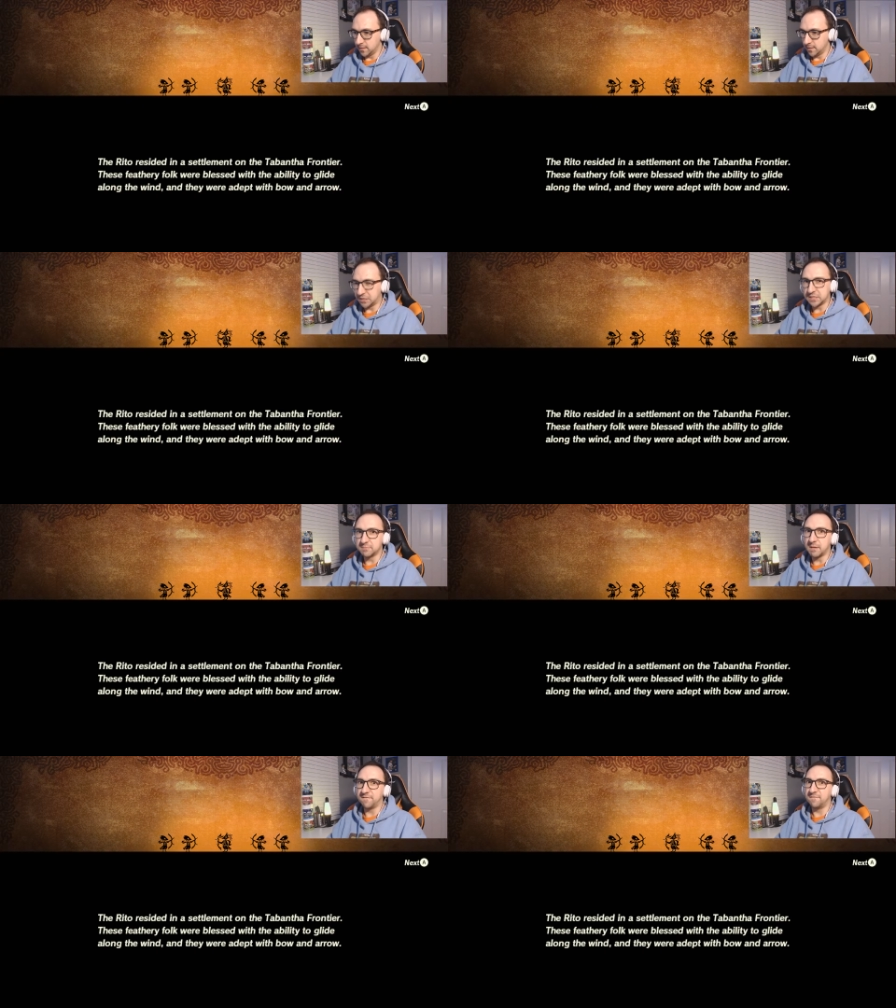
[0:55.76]
This is
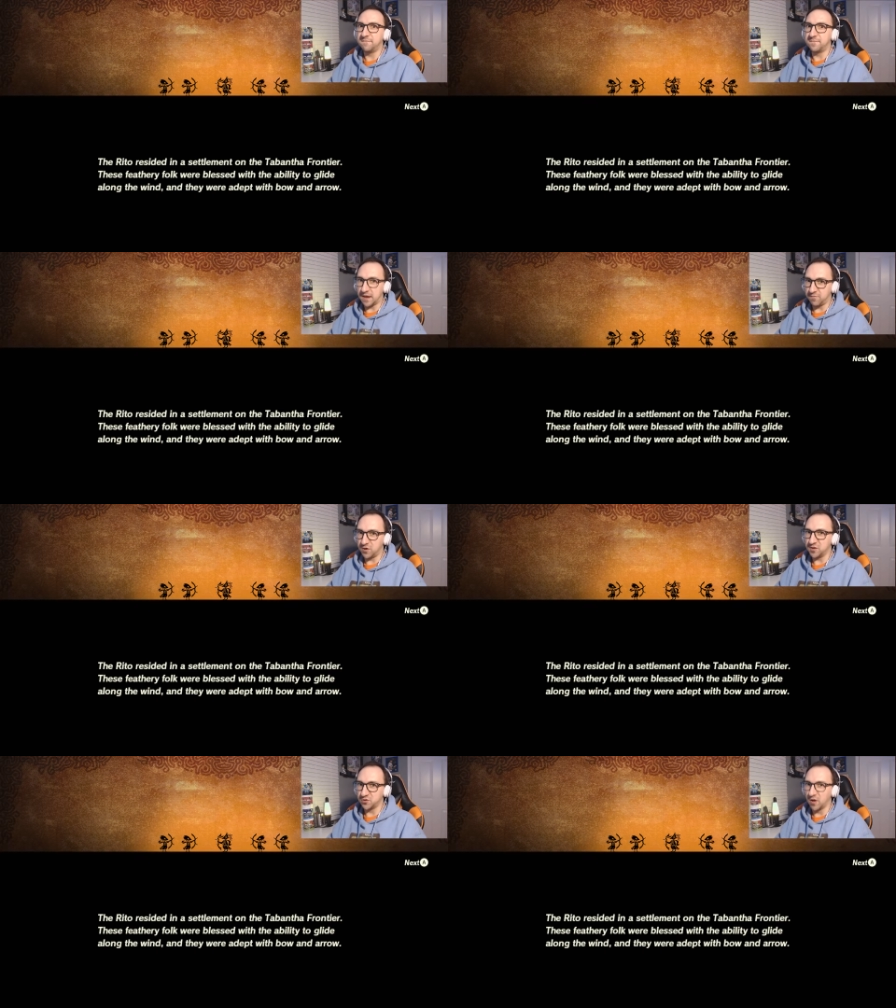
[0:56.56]
my
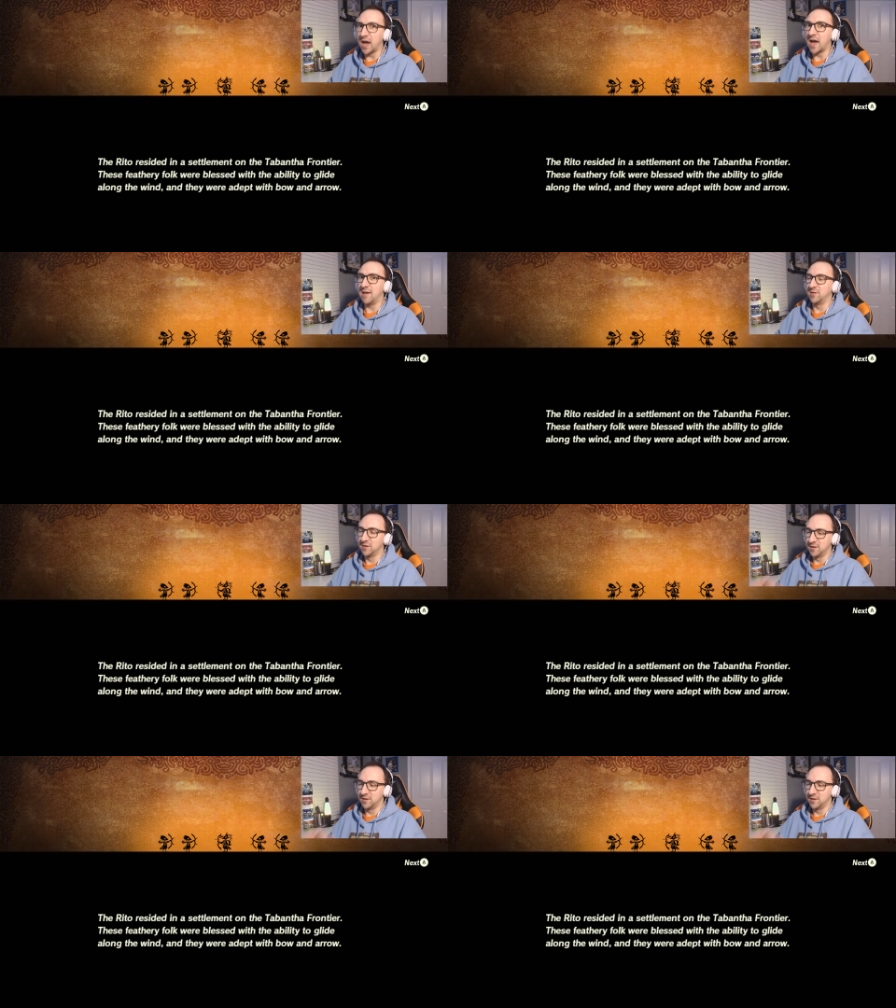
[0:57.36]
favorite tribe